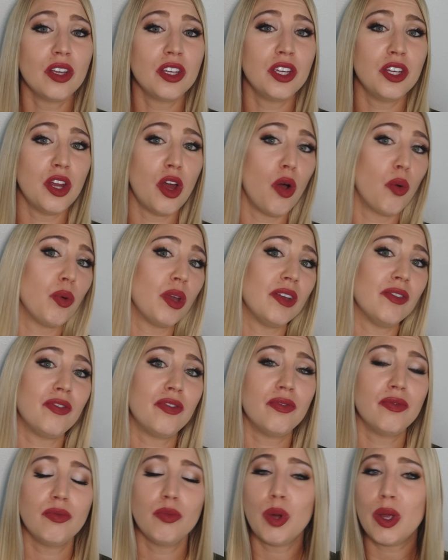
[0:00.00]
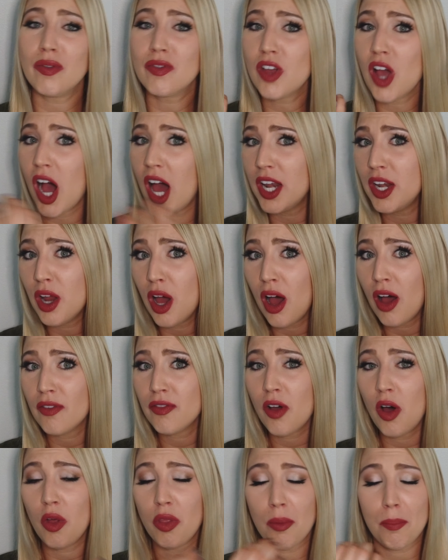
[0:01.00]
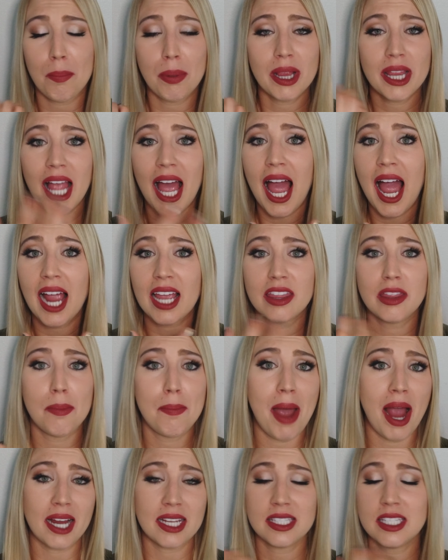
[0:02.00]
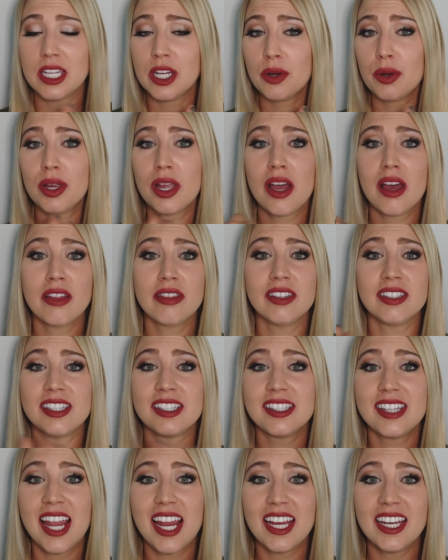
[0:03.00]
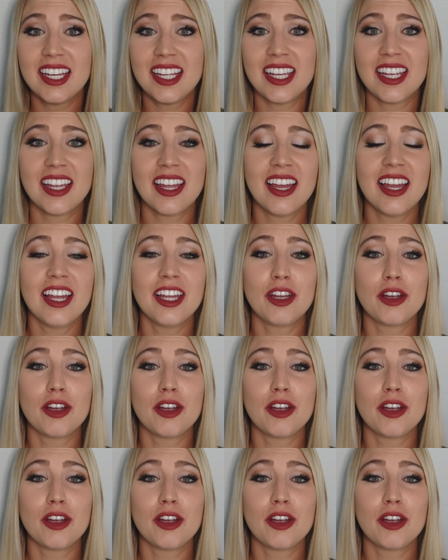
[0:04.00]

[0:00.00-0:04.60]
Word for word: you know, we've we've gotten off all the plaque, the bacteria, the staining.